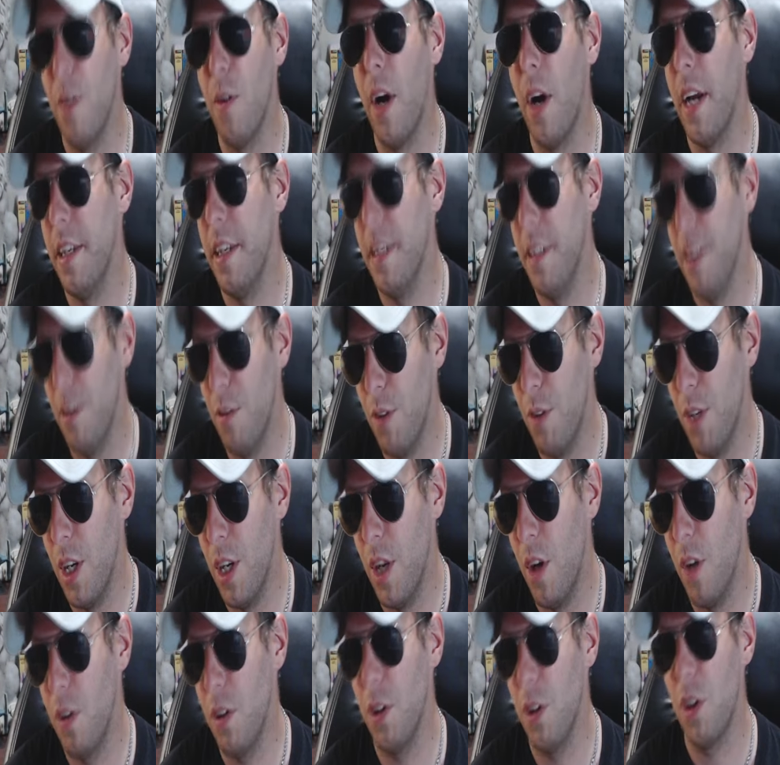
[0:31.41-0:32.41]
I did read
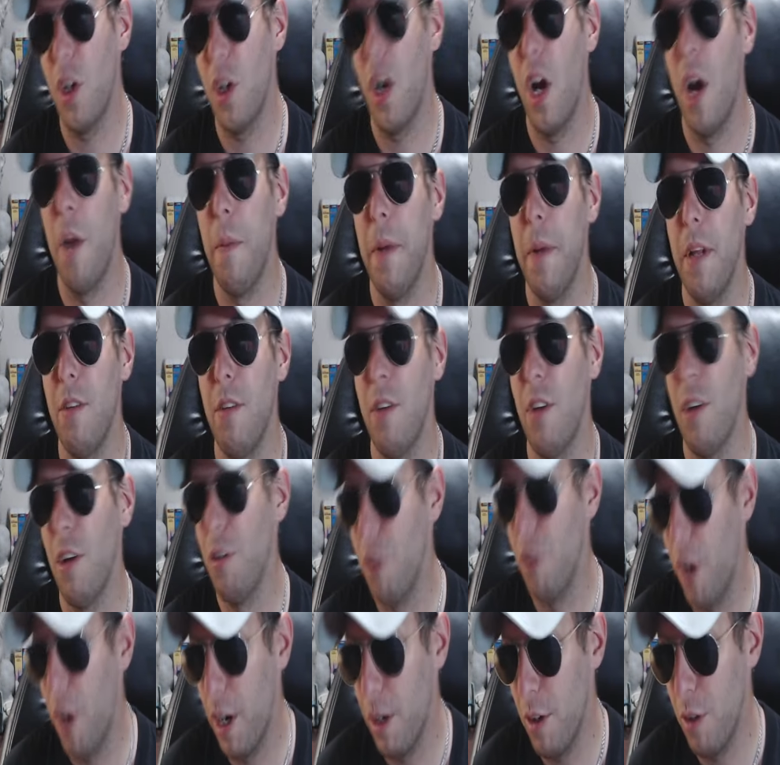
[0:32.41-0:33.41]
all your comments. I
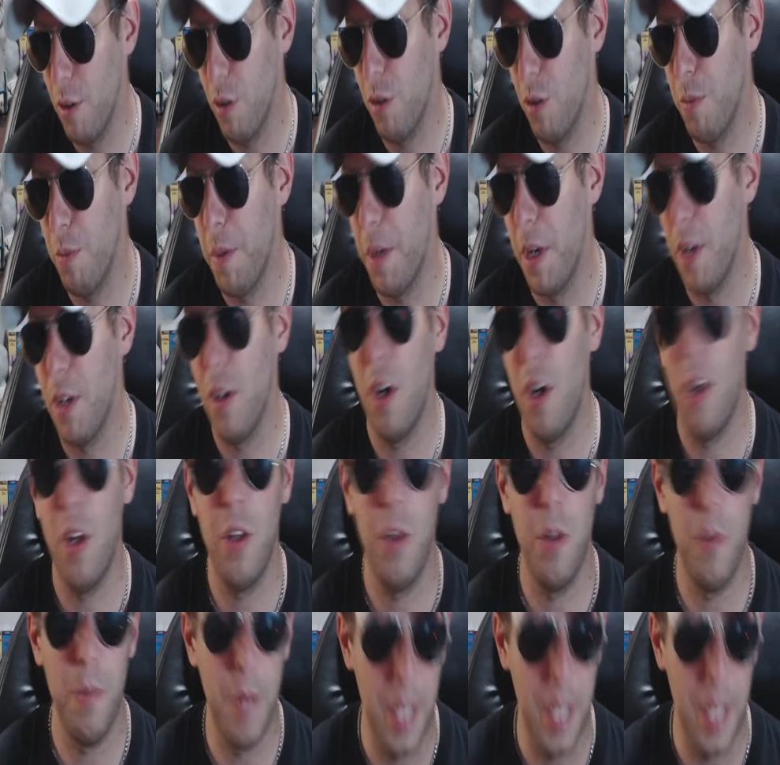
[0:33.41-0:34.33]
tried to respond to all of them.